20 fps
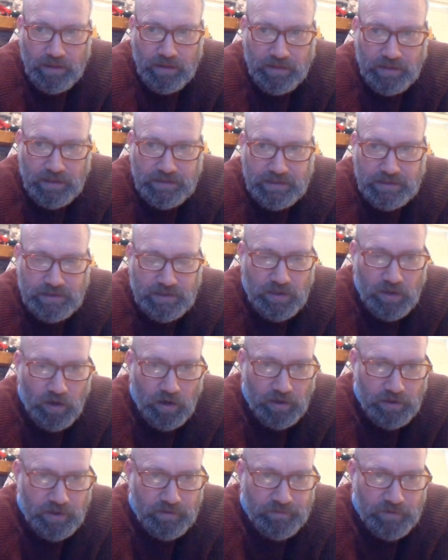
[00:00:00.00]
This is
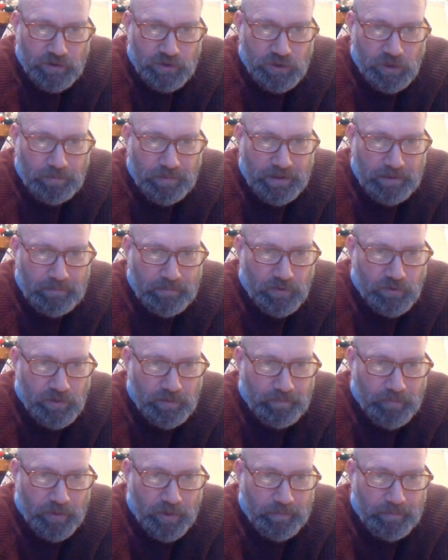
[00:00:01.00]
controversial, but the most
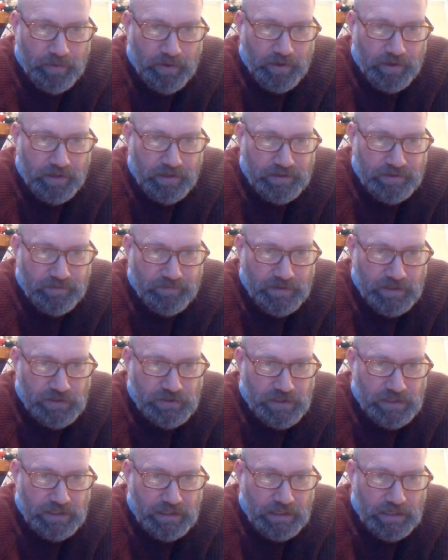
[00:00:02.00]
important part is
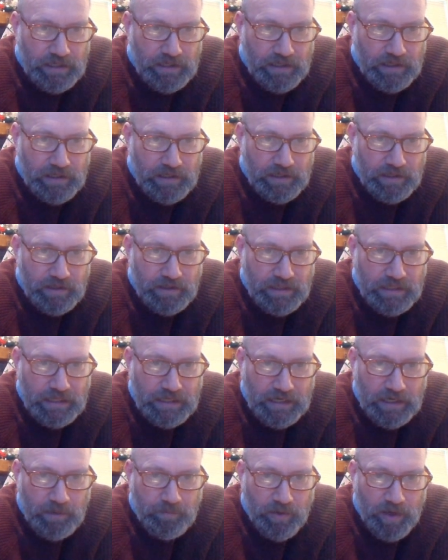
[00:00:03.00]
eventually the
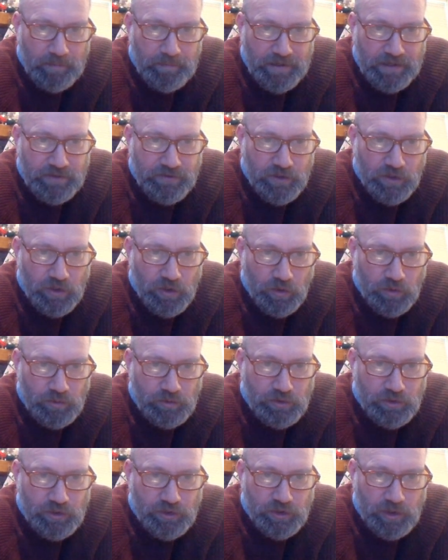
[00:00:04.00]
Canadian Prime Minister
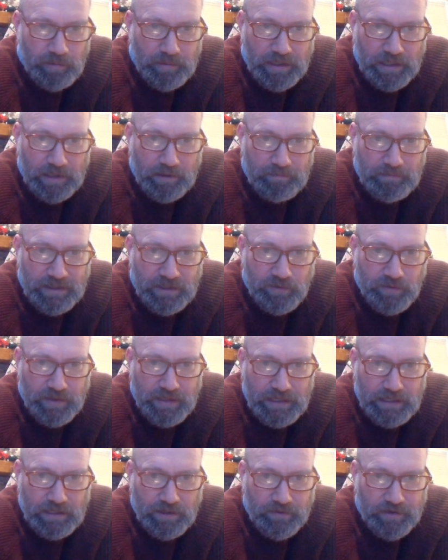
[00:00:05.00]
goes to Germany and meets with
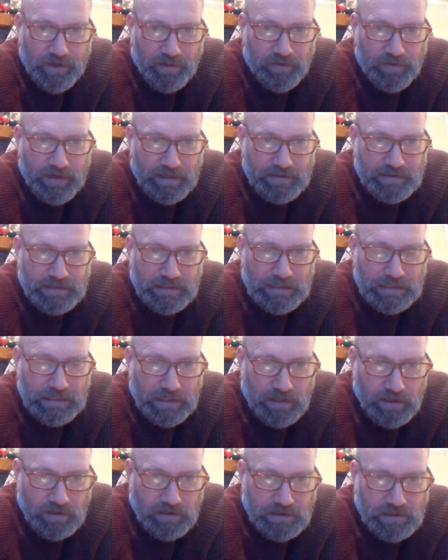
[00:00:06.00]
Hitler and other Nazi
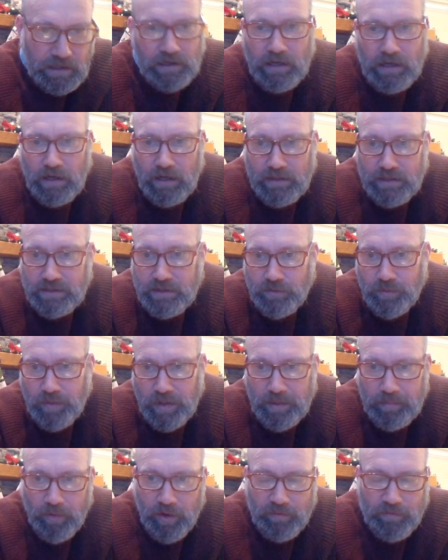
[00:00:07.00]
leaders. This is
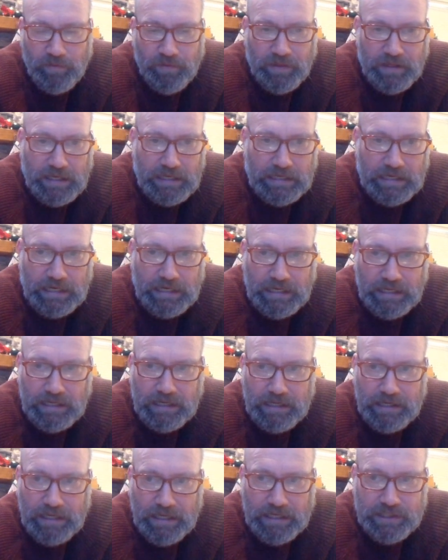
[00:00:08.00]
really important for the Canadian
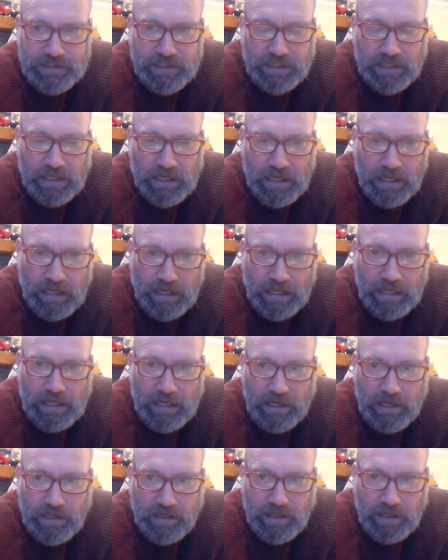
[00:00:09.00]
connection.
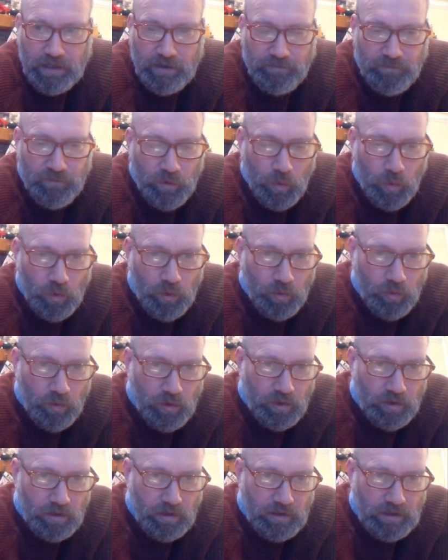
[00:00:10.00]
And if you
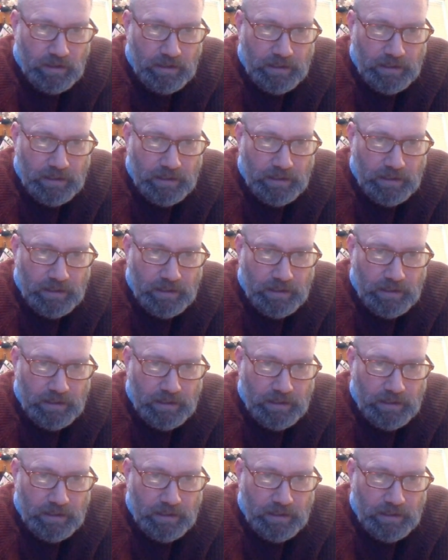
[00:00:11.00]
Google